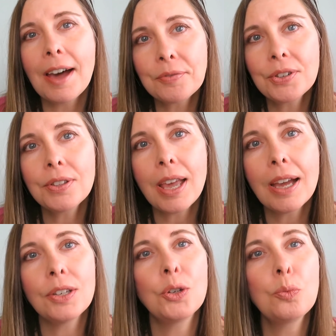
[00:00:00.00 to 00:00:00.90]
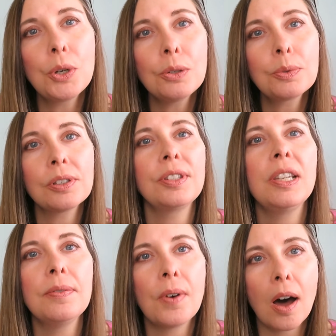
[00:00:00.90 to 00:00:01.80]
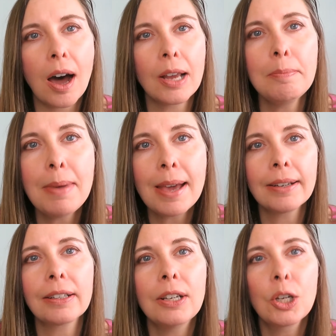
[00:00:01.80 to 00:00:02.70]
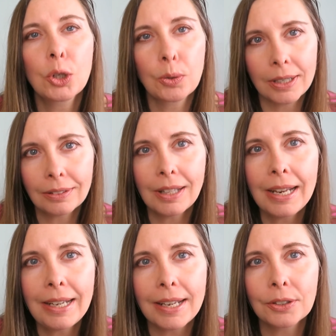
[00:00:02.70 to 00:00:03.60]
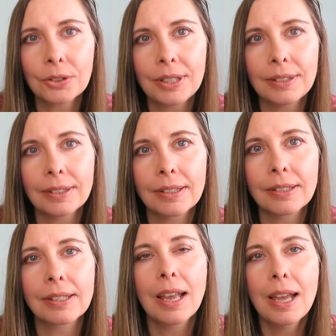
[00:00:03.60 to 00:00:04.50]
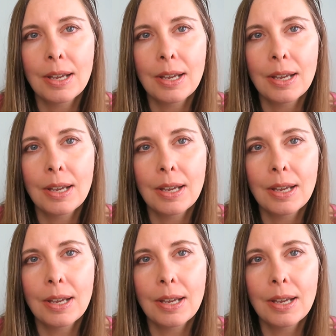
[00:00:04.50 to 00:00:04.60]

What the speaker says: after that, you will receive automatic credit line increases